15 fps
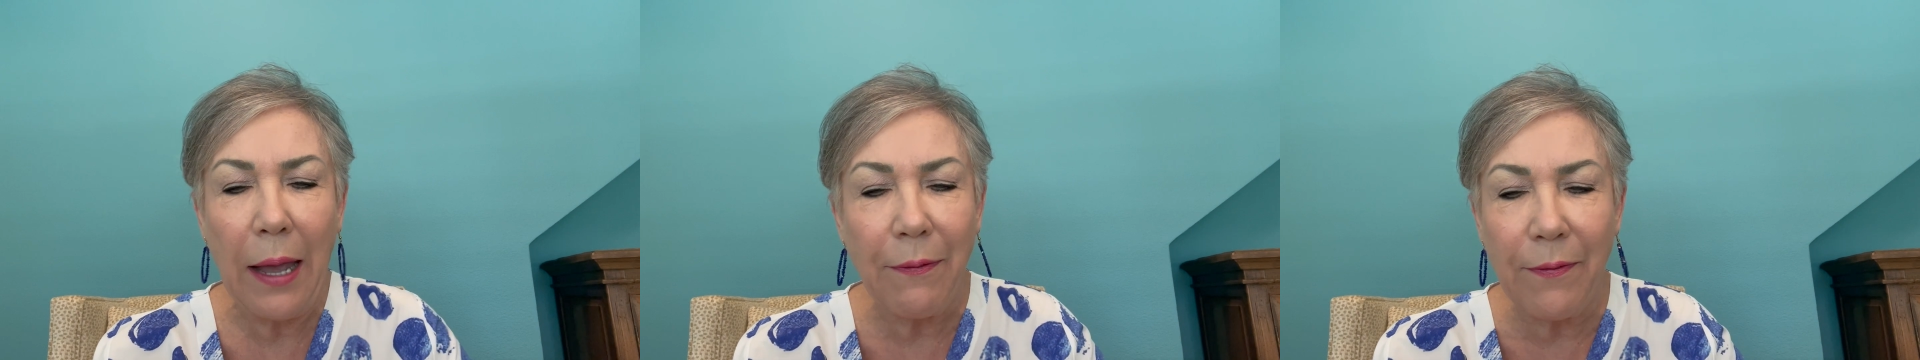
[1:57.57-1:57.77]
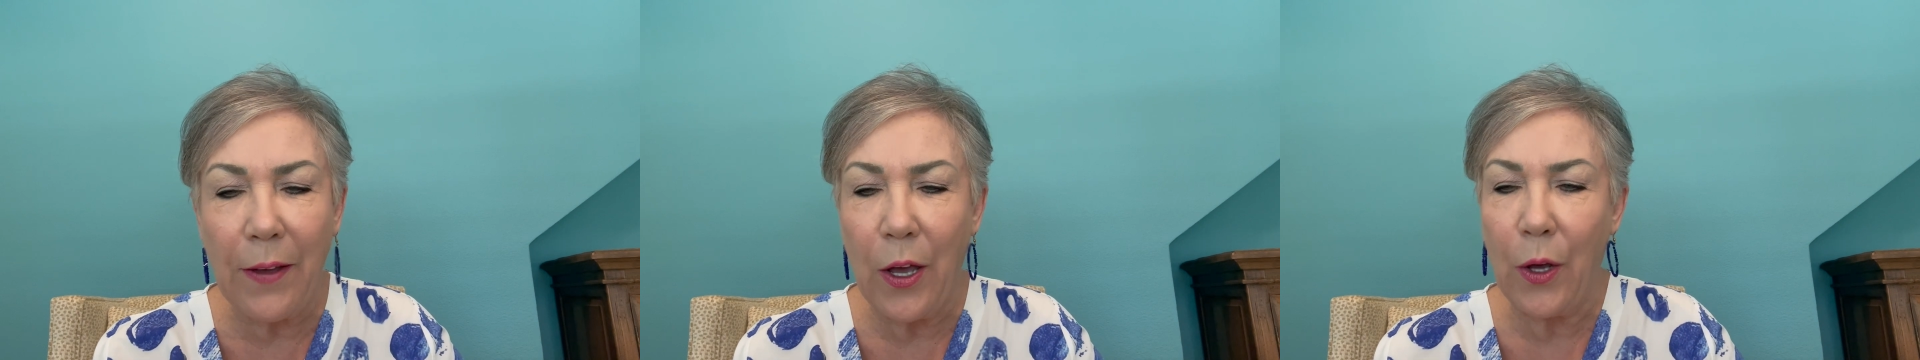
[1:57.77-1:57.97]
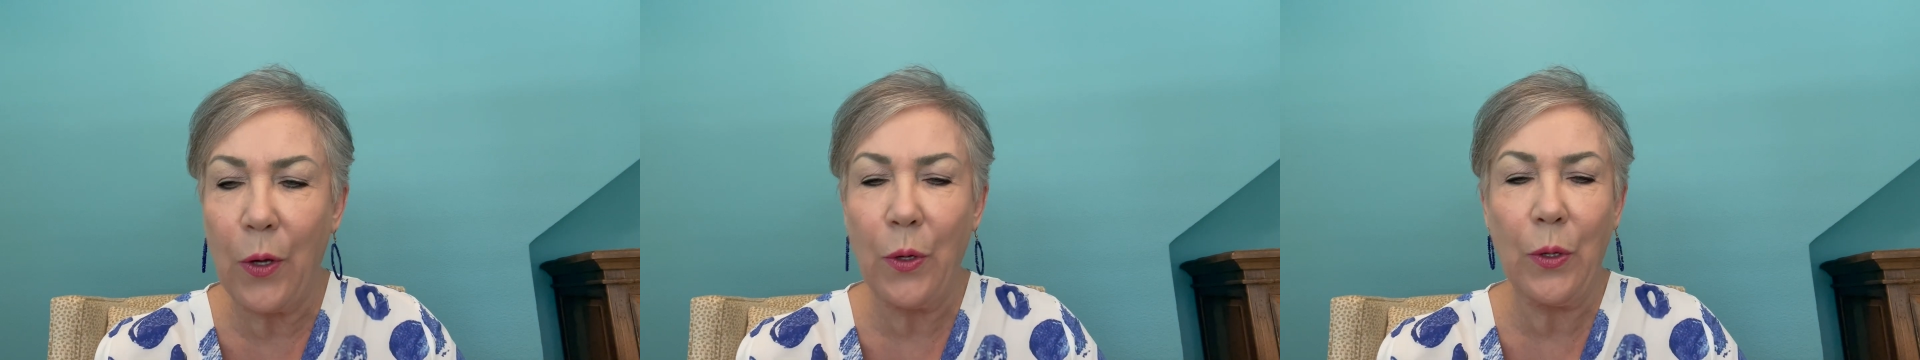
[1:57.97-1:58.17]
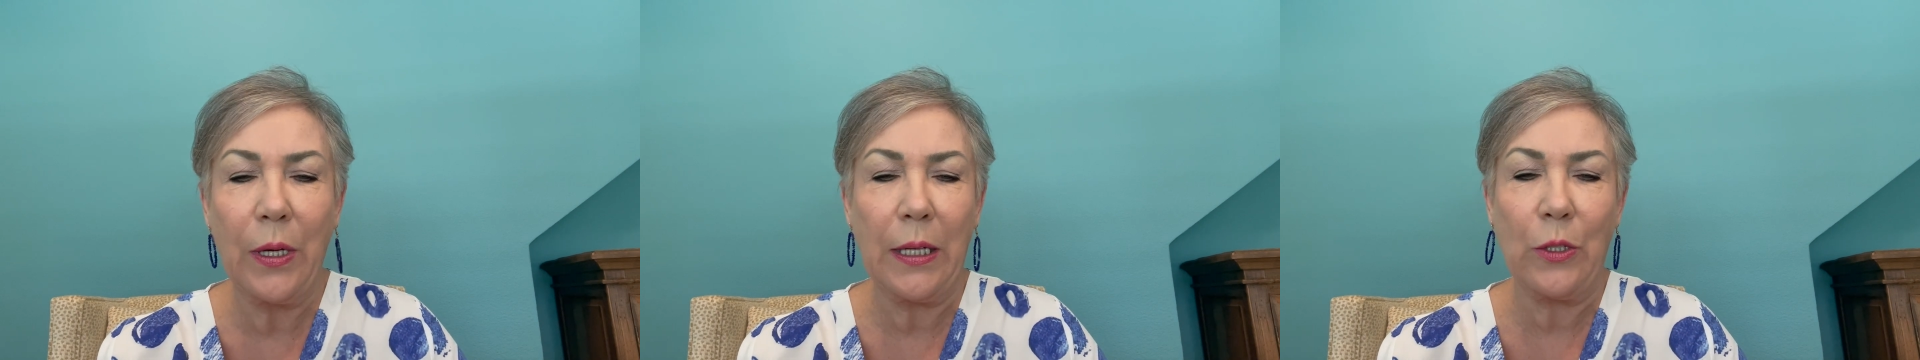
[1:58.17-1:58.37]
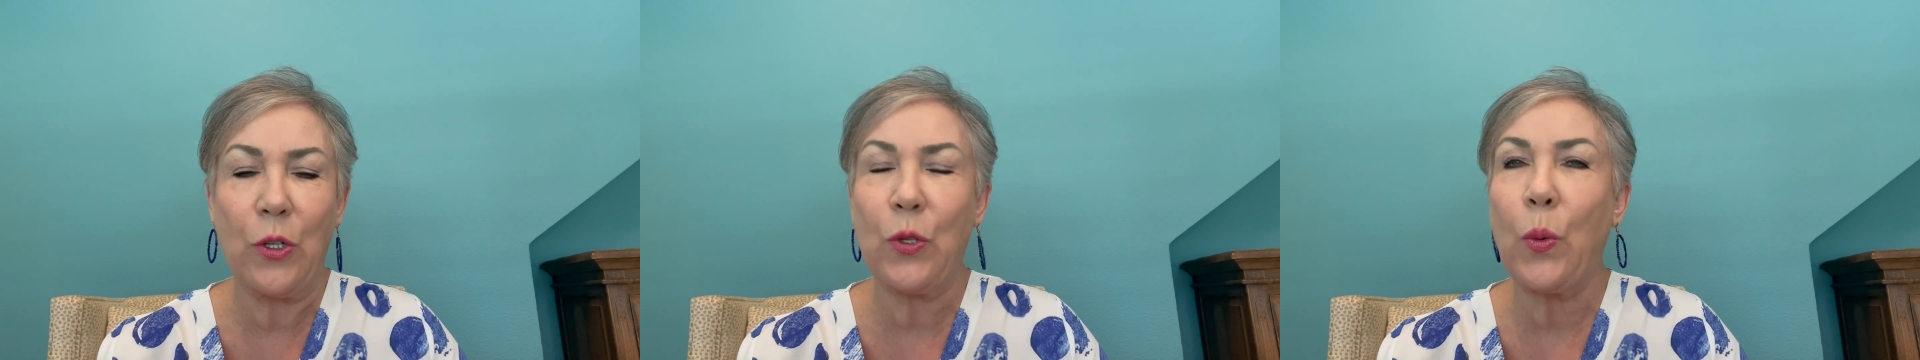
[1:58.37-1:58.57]
iPhone
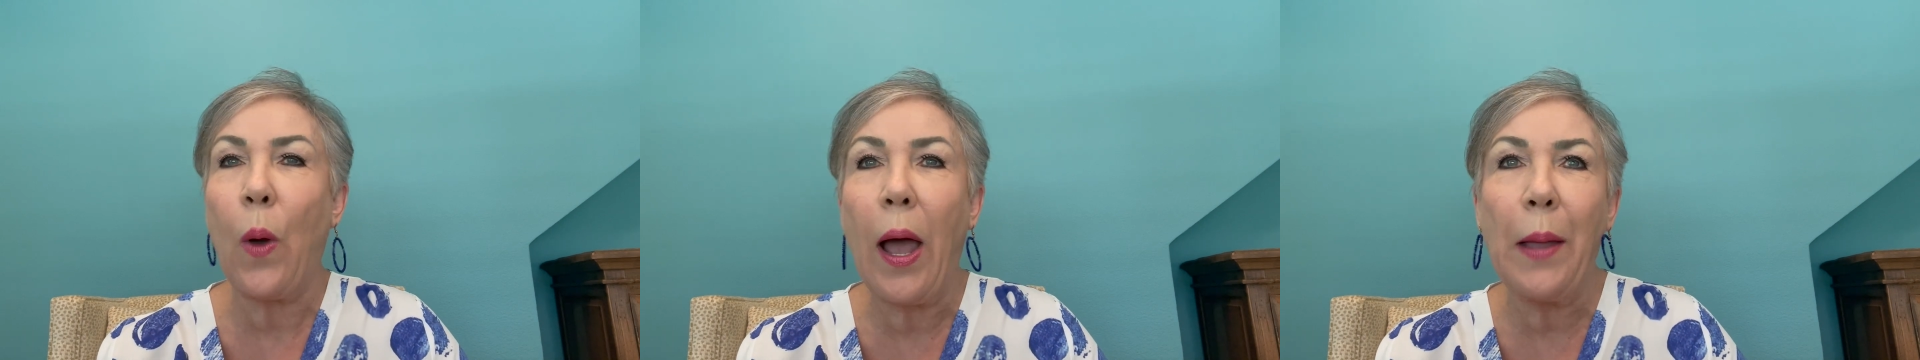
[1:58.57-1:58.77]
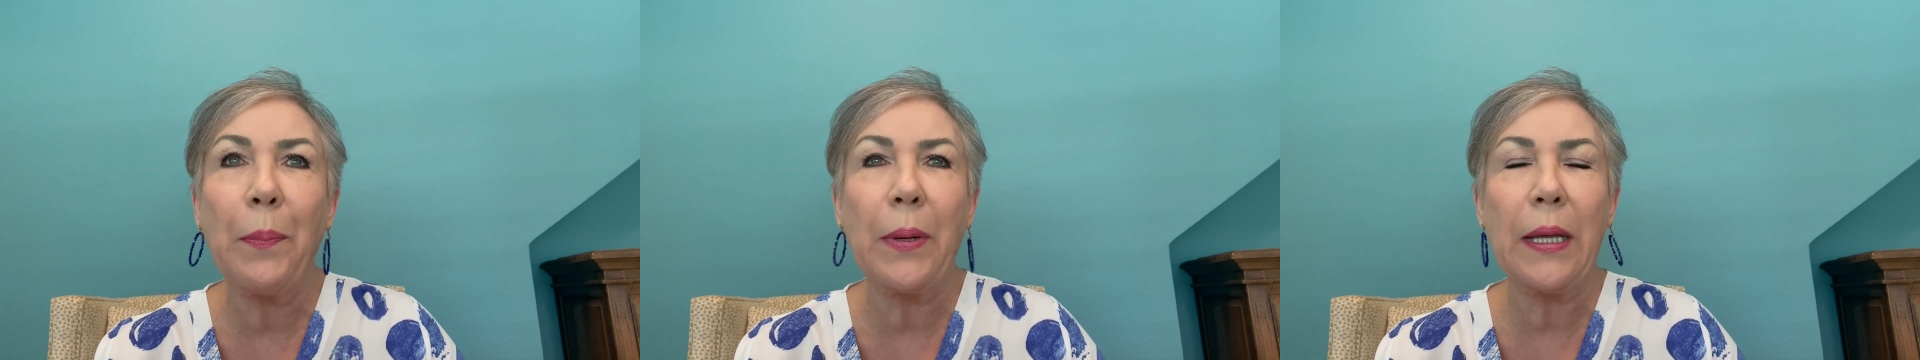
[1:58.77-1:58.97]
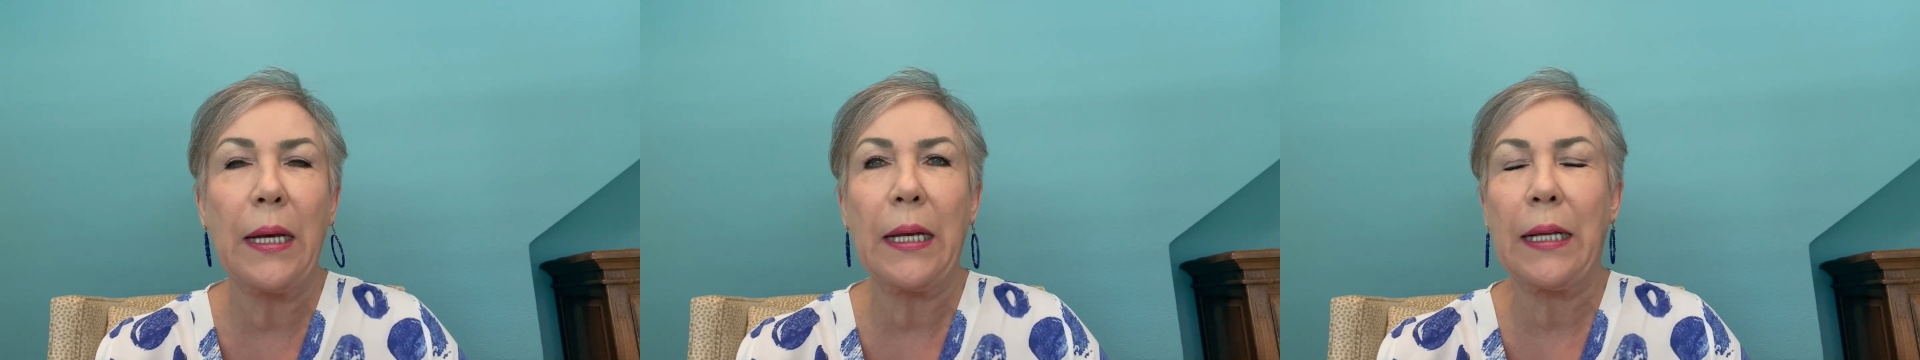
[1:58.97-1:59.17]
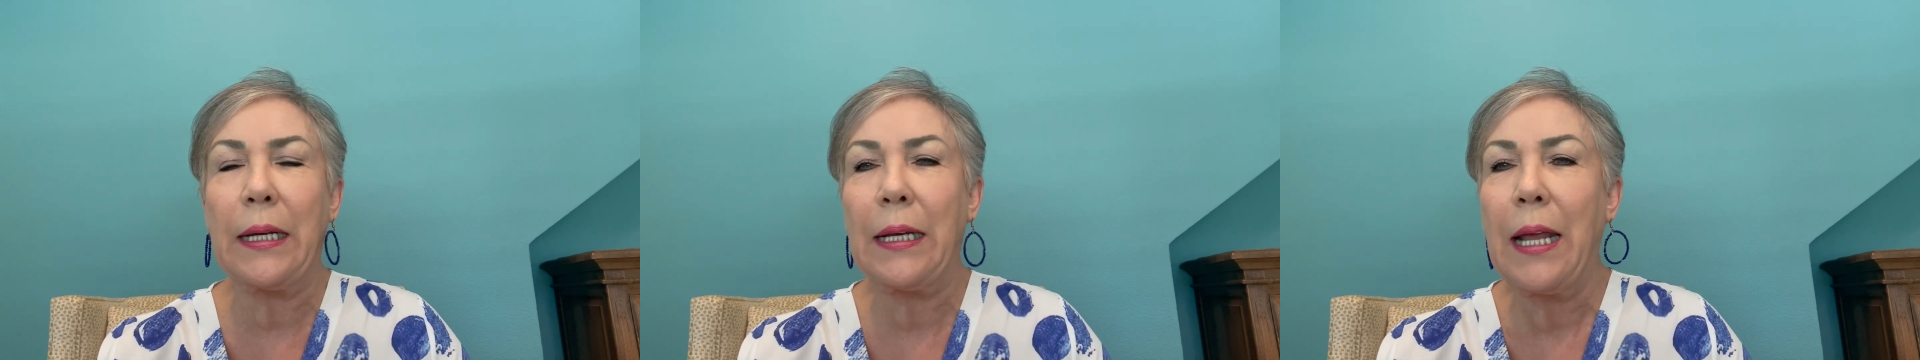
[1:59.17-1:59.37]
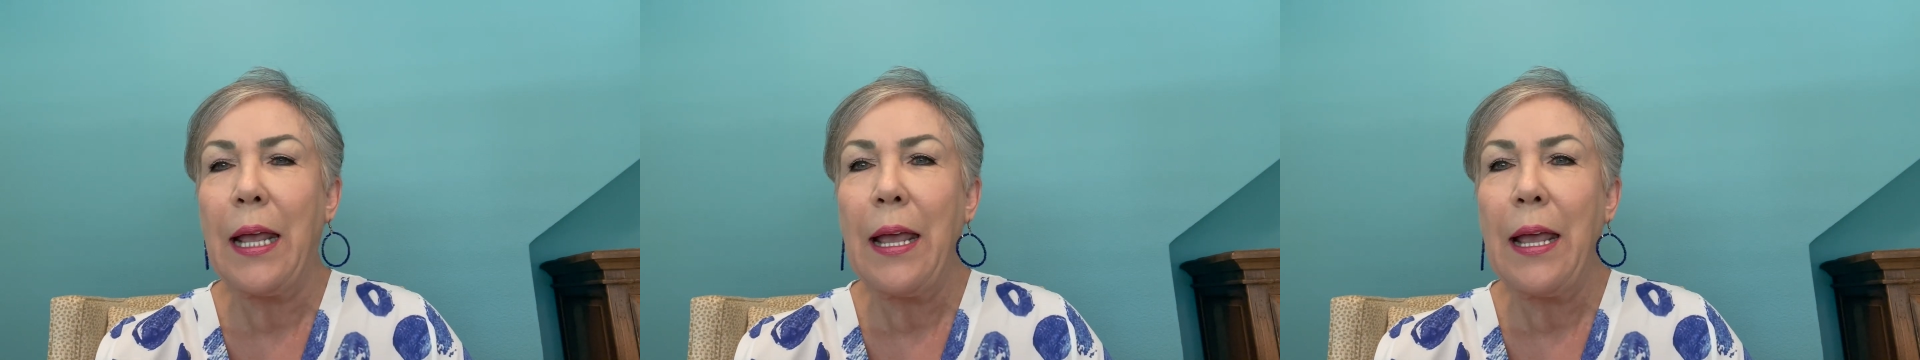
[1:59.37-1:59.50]
and swipe it and